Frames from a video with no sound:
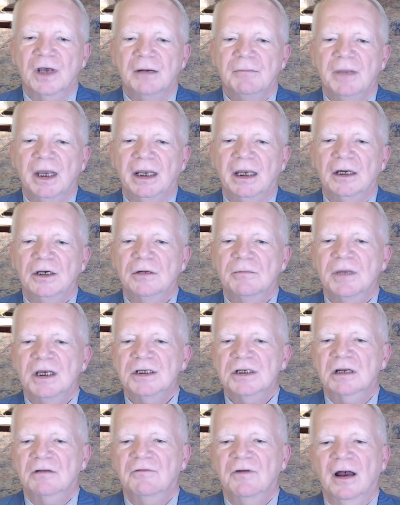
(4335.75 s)
and making
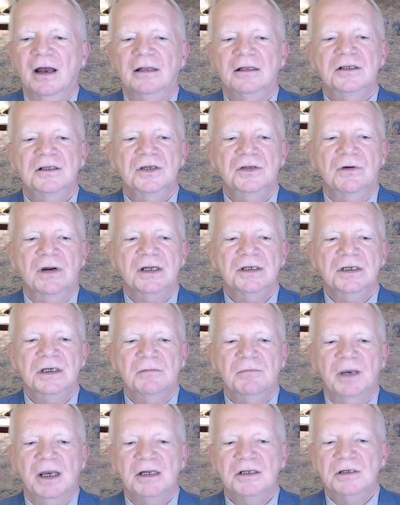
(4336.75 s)
domestic violence threats,
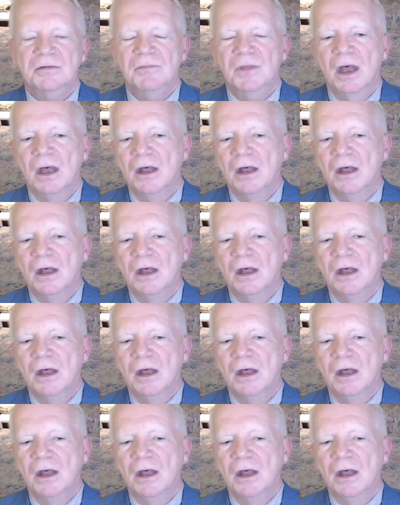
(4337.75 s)
he paid some